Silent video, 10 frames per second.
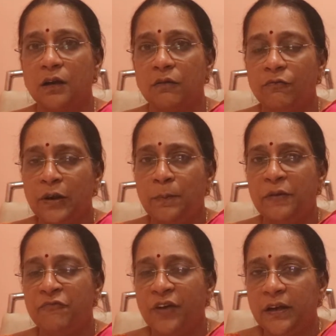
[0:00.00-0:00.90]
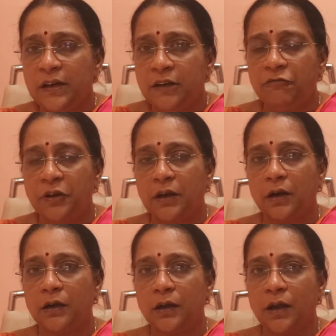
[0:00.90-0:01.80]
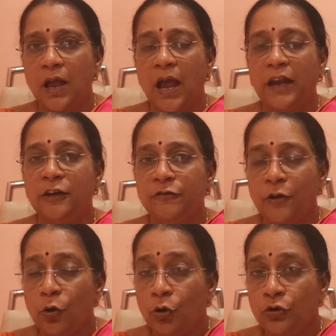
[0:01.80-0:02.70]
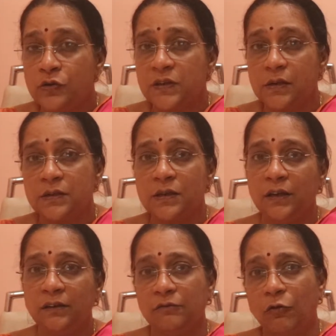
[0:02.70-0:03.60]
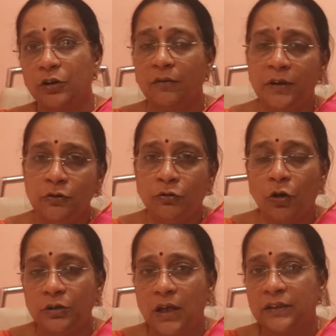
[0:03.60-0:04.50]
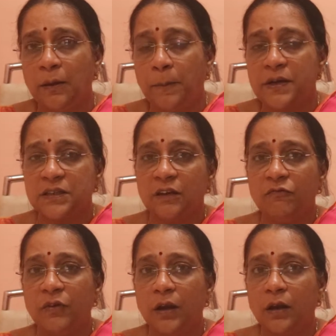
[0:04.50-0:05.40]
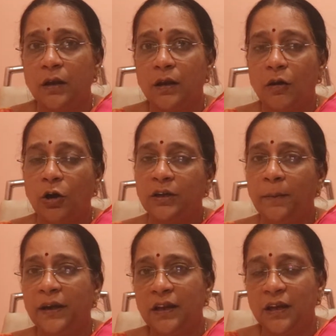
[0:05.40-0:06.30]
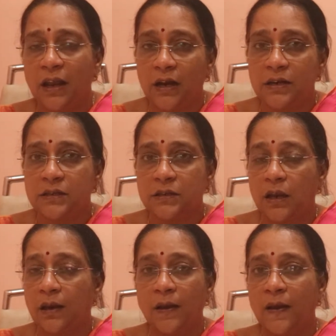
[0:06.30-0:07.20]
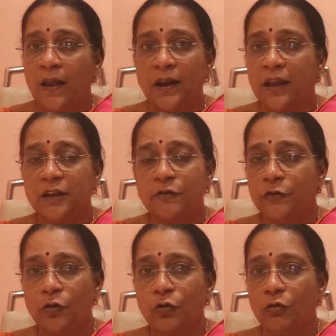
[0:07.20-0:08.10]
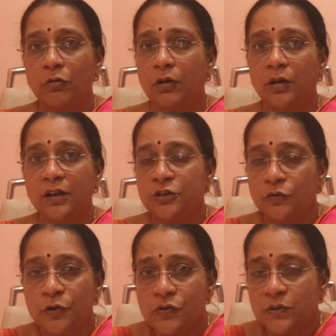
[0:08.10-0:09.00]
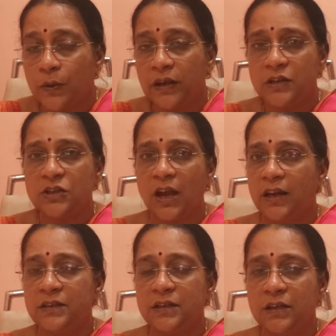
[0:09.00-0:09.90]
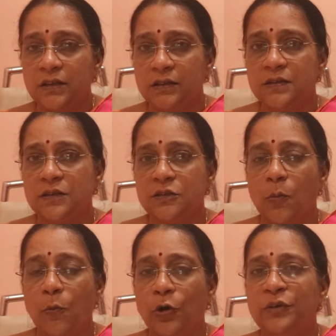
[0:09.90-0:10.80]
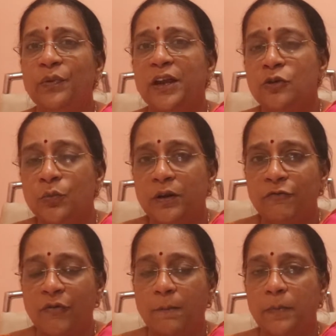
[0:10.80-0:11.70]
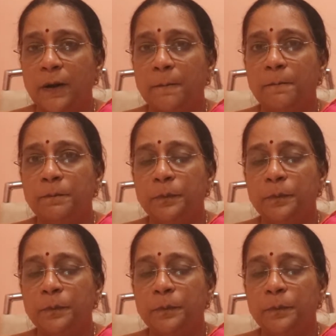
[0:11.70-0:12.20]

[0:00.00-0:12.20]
will be very difficult. And if you are going to succeed, whatever you talk, the other person will automatically understand. Like if your interview is very challenging, this is the point where you will fumble.